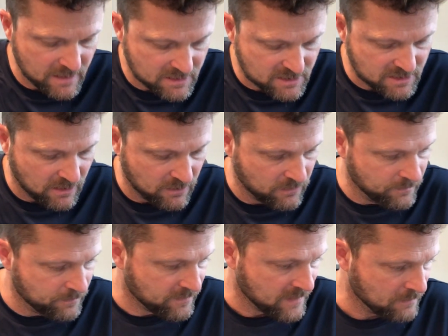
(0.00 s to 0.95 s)
So,
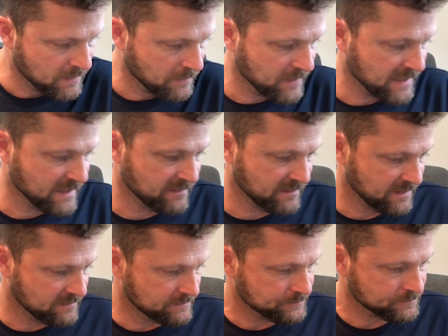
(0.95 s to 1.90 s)
but being
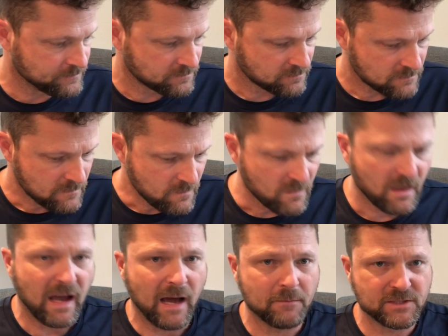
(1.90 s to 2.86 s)
that
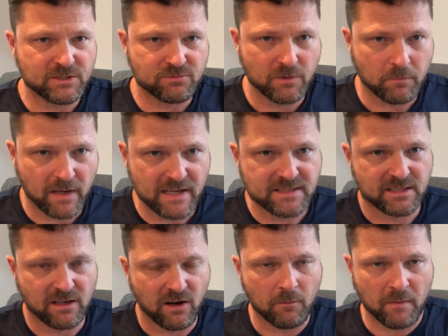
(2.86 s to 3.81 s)
I'm just
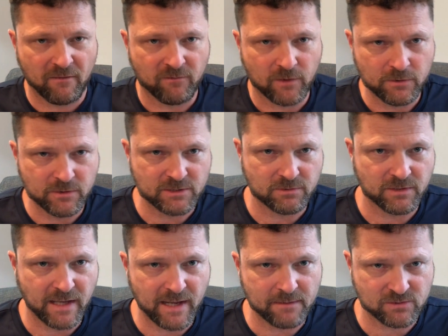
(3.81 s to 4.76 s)
replacing all my fluids with
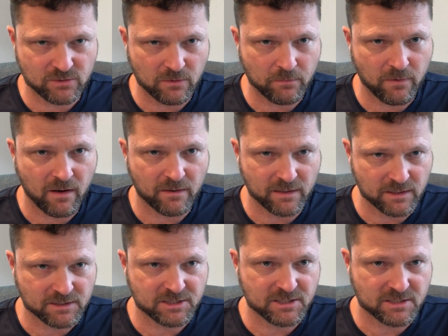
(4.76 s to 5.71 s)
Amsoil
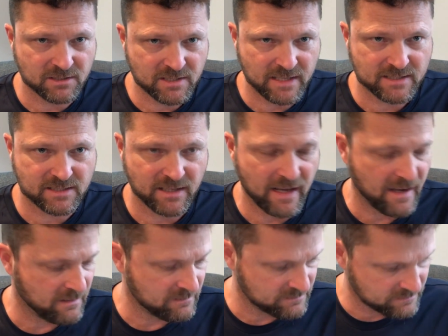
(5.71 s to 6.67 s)
products just to test it
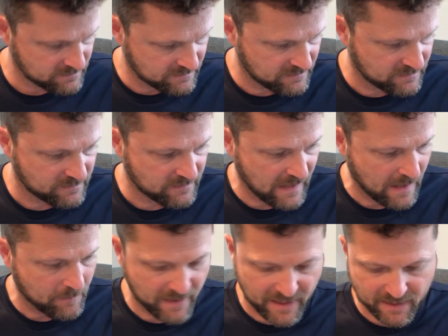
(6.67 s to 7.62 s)
out,
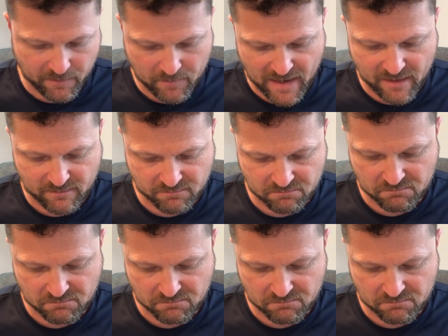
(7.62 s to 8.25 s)
I paid about